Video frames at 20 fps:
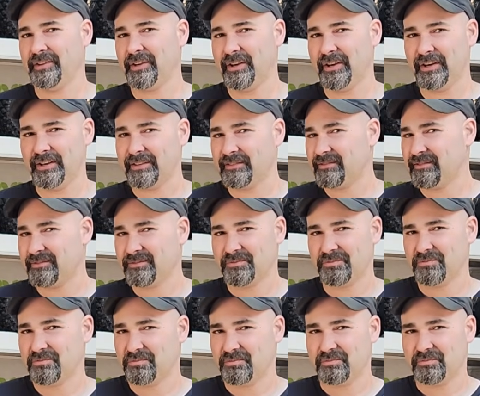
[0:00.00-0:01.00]
dirt,
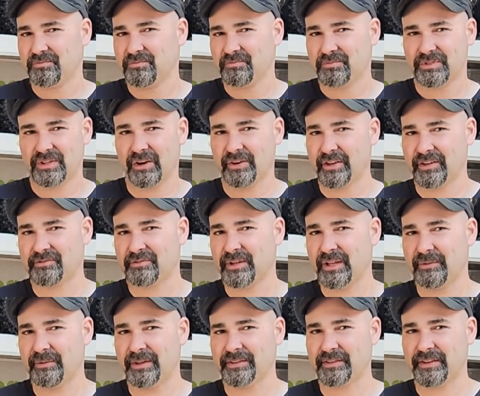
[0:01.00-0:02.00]
donuts
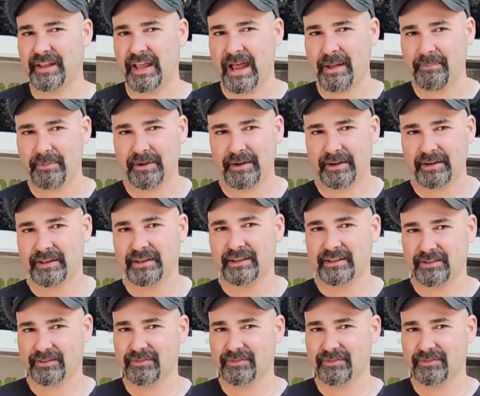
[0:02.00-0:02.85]
really wasn't happening.